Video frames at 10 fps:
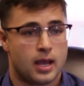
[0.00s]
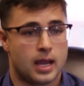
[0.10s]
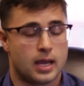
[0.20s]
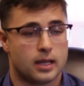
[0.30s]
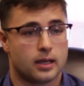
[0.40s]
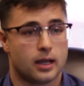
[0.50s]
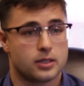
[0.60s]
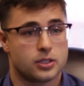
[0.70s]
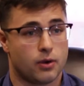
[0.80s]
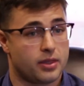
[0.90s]
And
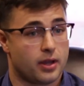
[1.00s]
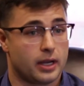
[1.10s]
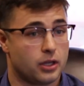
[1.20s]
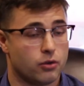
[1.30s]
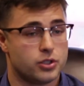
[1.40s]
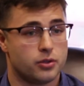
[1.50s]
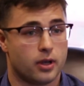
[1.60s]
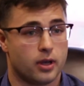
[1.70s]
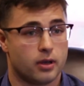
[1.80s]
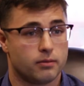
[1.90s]
so I thought I'd go to
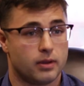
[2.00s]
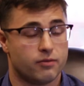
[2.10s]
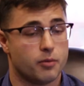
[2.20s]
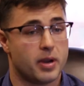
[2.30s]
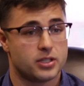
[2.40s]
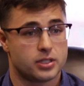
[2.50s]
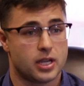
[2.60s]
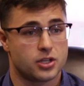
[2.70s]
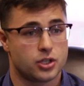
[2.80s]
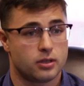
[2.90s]
the information
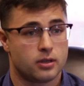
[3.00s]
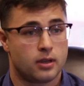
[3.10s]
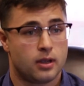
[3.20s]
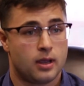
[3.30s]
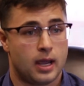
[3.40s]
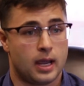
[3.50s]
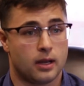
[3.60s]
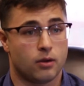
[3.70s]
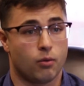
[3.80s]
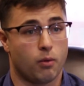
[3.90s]
session,
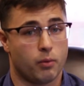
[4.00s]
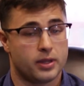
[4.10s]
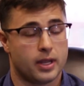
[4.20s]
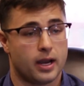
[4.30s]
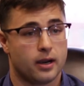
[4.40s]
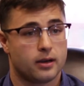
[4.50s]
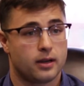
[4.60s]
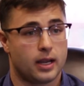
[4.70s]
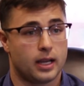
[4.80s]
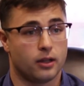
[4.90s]
and I went there
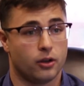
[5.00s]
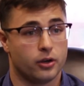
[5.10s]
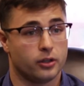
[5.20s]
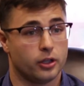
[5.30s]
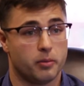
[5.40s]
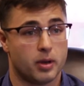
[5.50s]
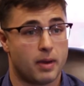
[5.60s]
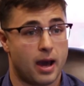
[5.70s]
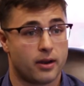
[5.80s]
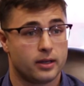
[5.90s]
and learned a little bit
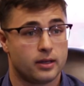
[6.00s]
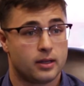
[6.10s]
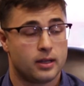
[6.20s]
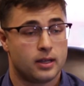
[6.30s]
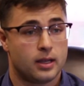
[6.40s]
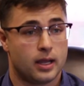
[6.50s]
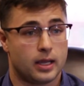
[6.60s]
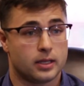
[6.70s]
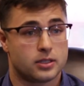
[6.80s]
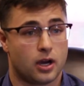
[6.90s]
about it
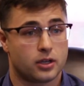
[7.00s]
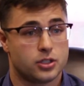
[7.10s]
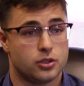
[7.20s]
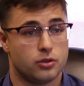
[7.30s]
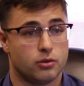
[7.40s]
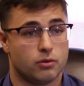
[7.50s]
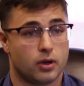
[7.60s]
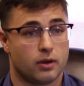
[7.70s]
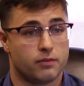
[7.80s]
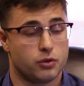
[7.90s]
and talked to
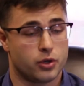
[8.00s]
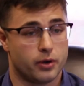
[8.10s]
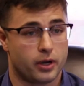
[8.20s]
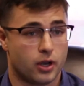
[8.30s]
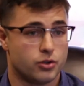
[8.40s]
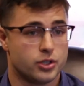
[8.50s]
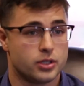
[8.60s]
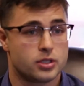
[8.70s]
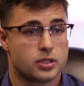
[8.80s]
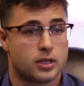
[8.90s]
a few career
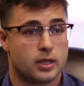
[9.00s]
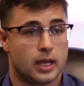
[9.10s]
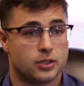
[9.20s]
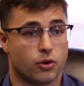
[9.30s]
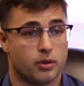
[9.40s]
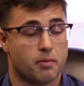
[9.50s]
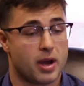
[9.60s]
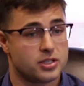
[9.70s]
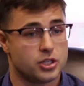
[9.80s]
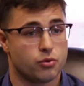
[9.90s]
coaches and told them
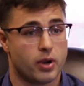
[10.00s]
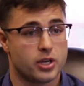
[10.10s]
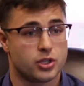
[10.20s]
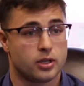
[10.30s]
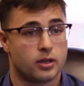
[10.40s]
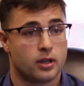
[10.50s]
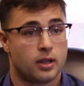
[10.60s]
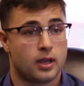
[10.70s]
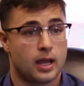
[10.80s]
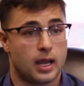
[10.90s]
my situation,
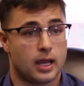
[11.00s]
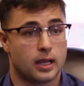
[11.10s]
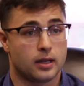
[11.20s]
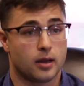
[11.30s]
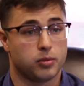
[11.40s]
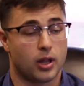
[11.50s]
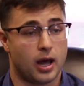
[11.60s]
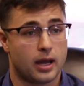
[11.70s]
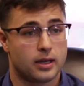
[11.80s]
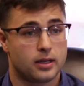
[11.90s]
and
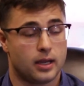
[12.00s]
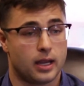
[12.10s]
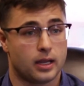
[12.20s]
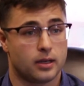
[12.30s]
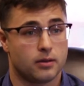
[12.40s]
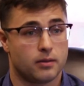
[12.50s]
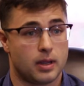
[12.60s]
applied, and